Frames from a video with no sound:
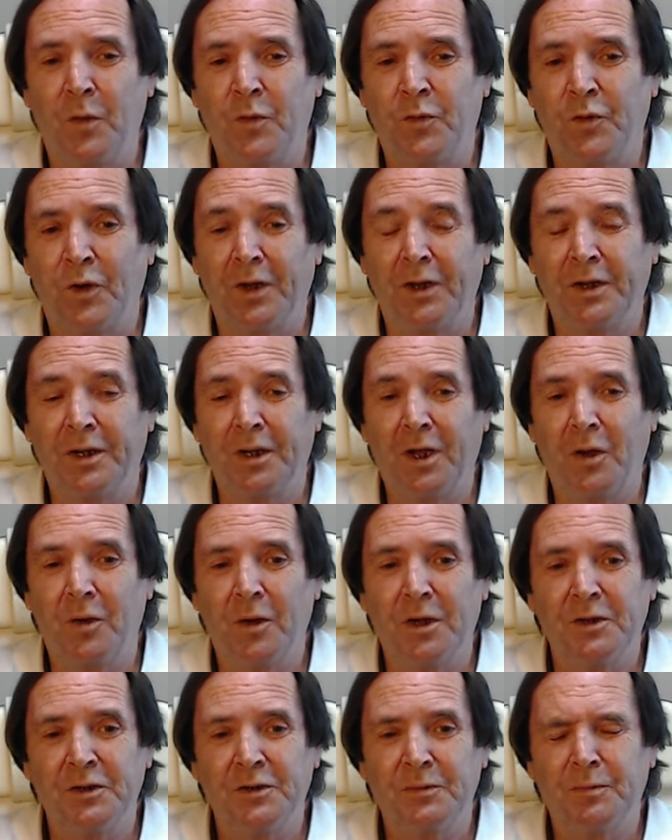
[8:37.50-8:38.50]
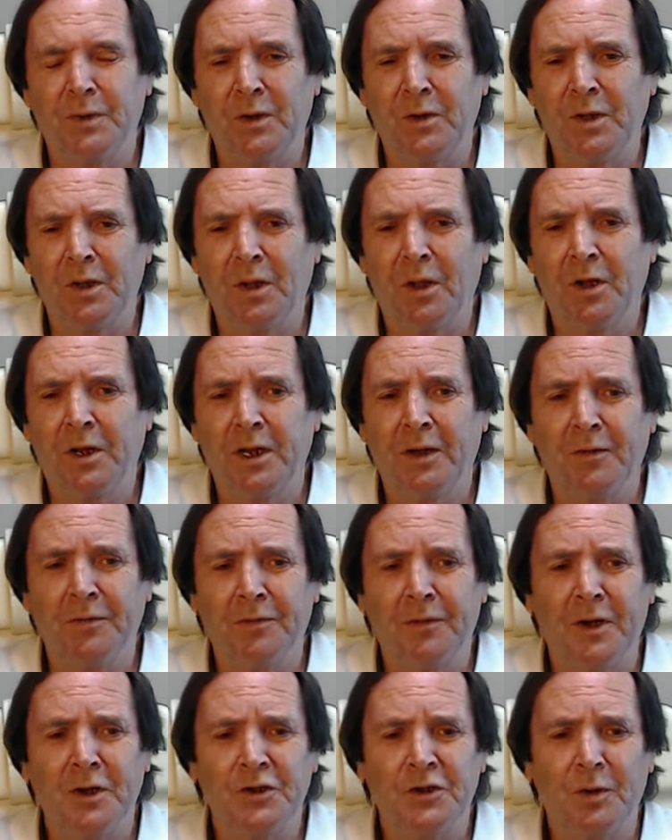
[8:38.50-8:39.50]
running out, he's been lucky to
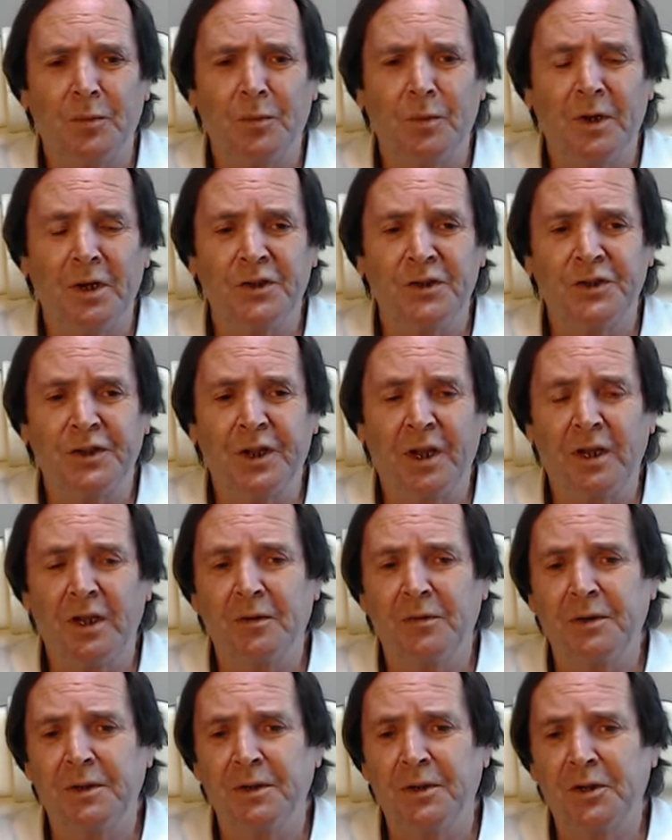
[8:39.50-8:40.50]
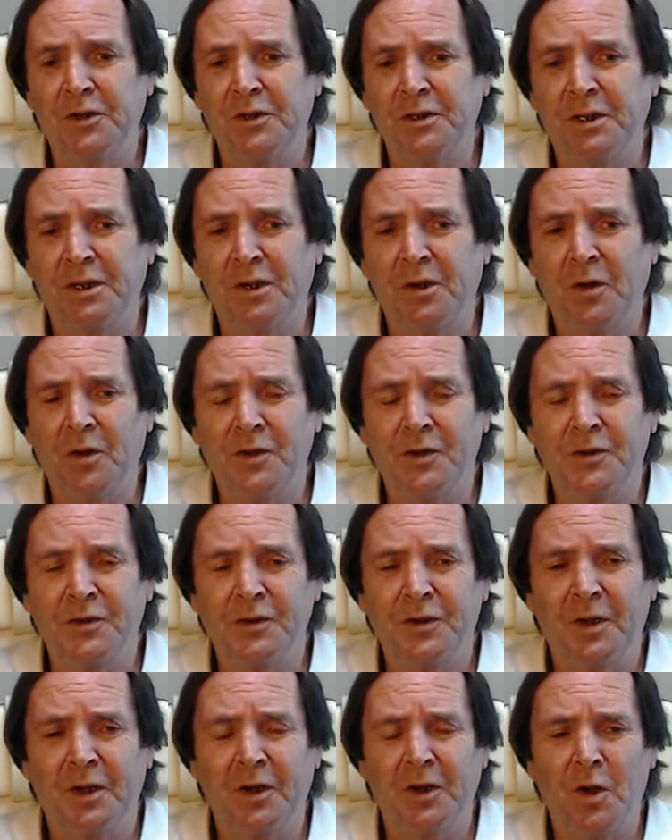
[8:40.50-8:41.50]
find somewhere to stay if he doesn't get
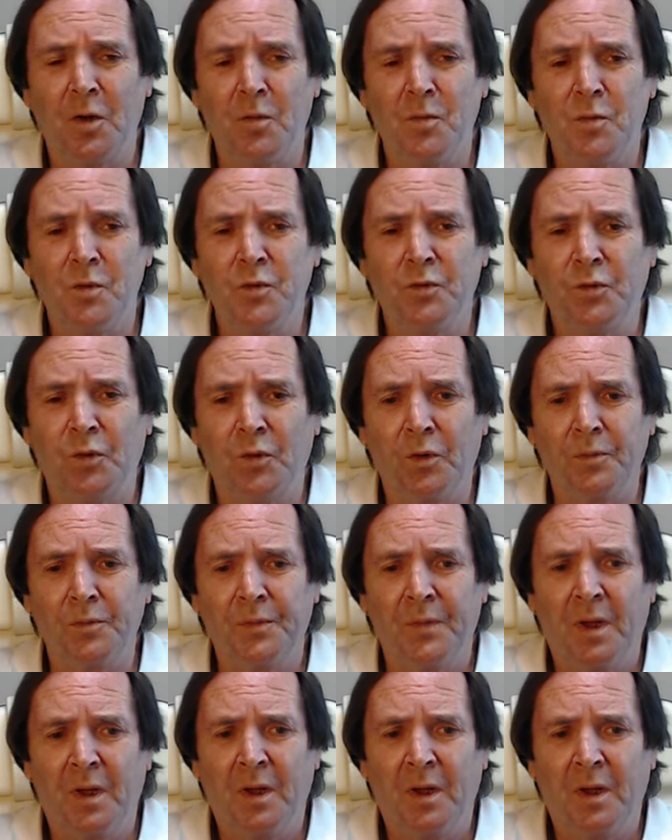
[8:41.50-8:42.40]
uh, a move on.